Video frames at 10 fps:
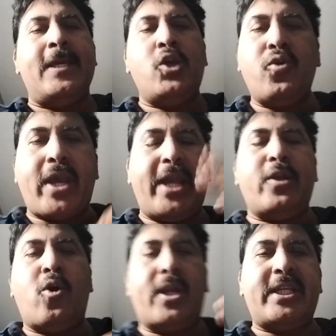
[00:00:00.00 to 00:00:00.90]
you
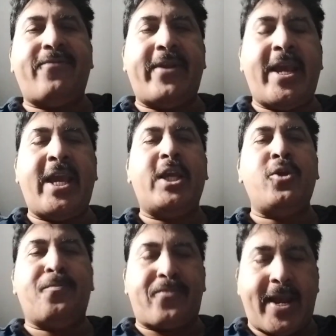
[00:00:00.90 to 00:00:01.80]
gain knowledge every day,
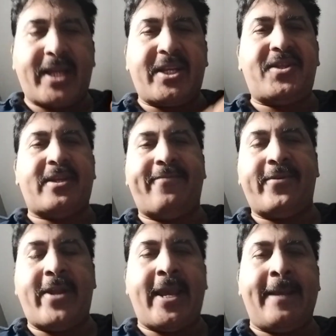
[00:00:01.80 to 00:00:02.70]
you practice
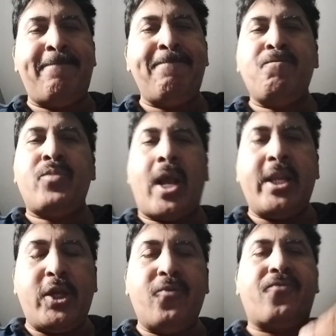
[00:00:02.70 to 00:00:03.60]
every day,
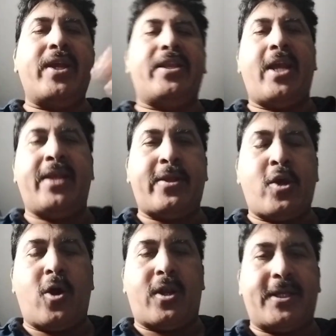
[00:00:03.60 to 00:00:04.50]
and you retain the
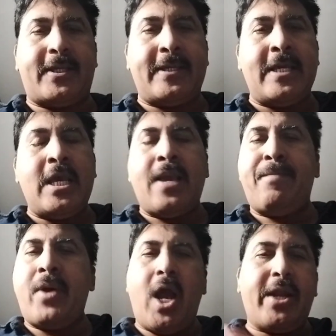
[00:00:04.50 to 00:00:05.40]
knowledge.
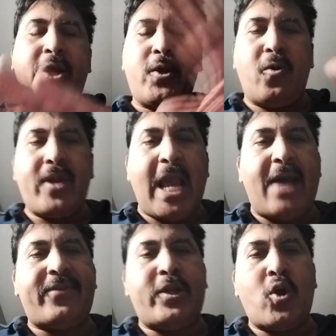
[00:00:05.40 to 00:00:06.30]
But you don't
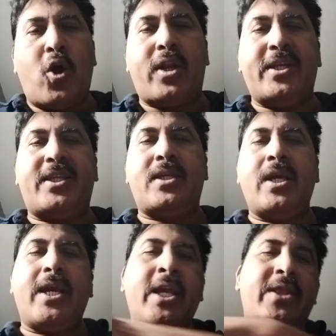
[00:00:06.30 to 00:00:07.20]
have the knowledge
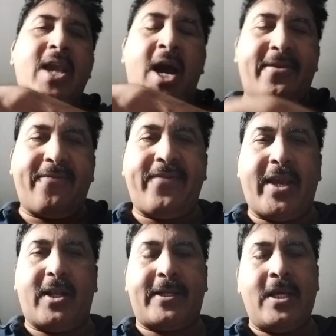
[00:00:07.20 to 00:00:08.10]
in the other
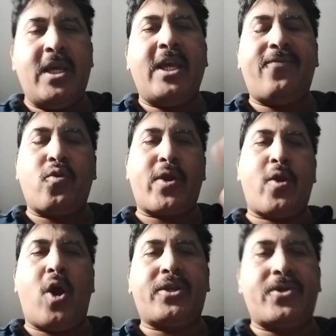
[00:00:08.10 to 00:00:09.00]
field. If you're a
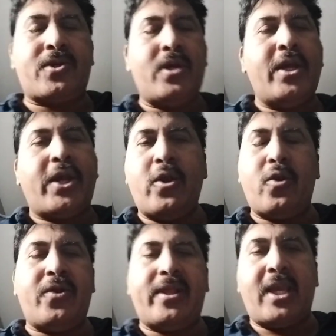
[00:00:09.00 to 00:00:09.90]
doctor, you
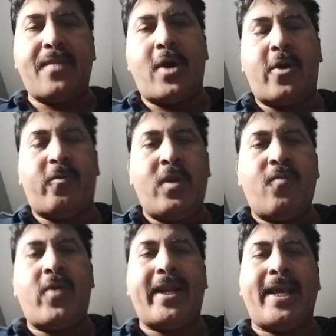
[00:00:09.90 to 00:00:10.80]
don't know anything
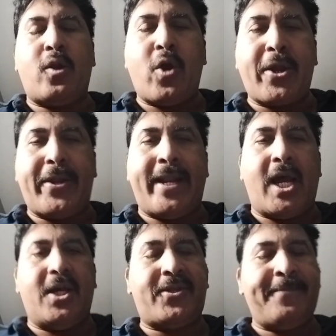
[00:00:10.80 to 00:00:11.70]
about what a lawyer
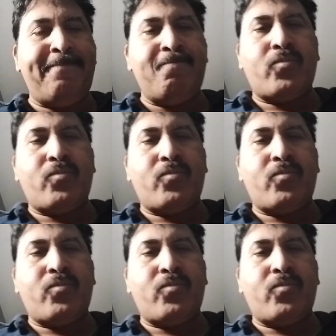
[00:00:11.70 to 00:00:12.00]
does,